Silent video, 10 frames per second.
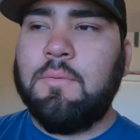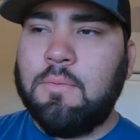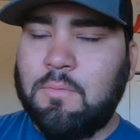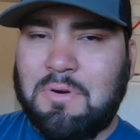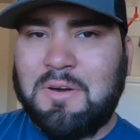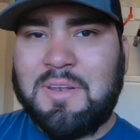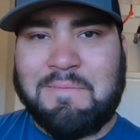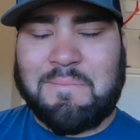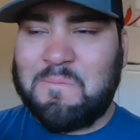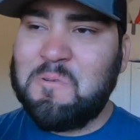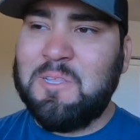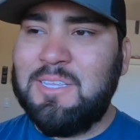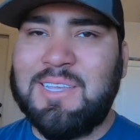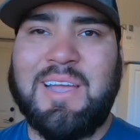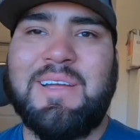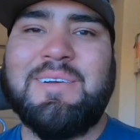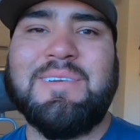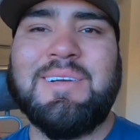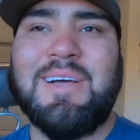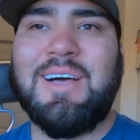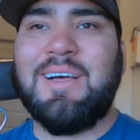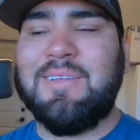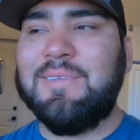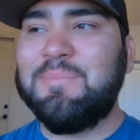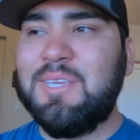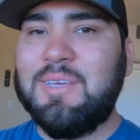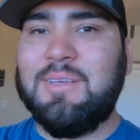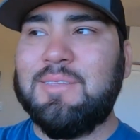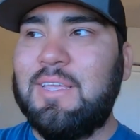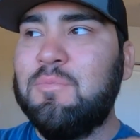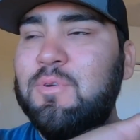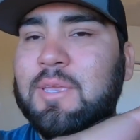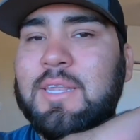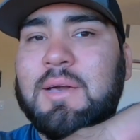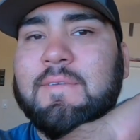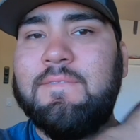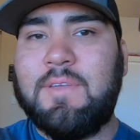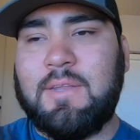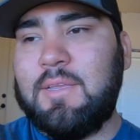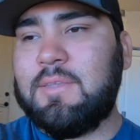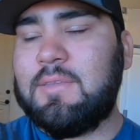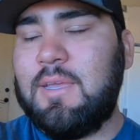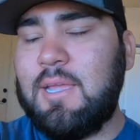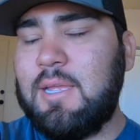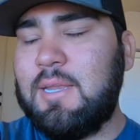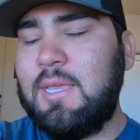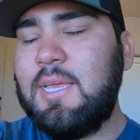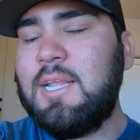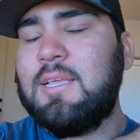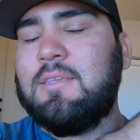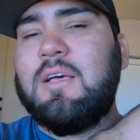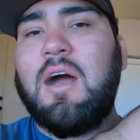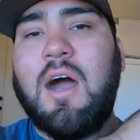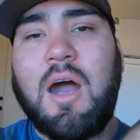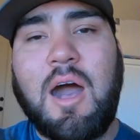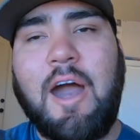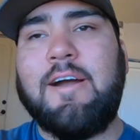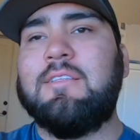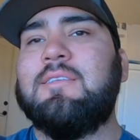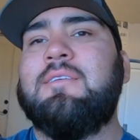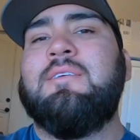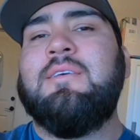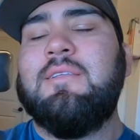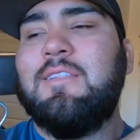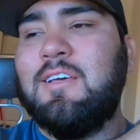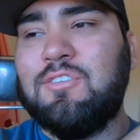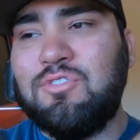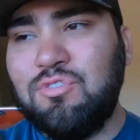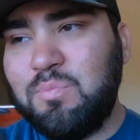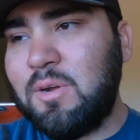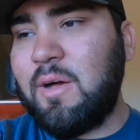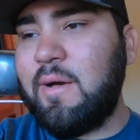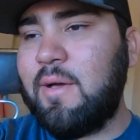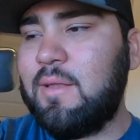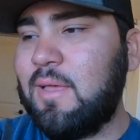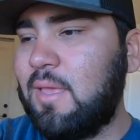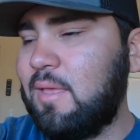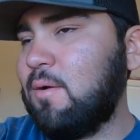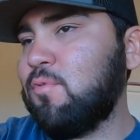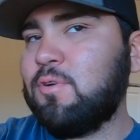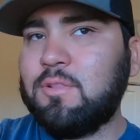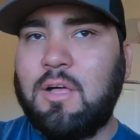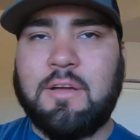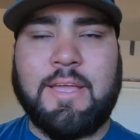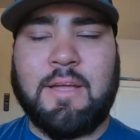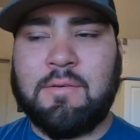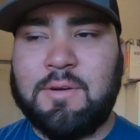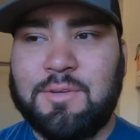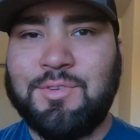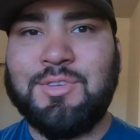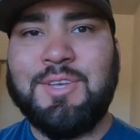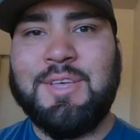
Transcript: one, I'm really tired because I'm working down in Phoenix and it is hot, like super hot. I work long hours,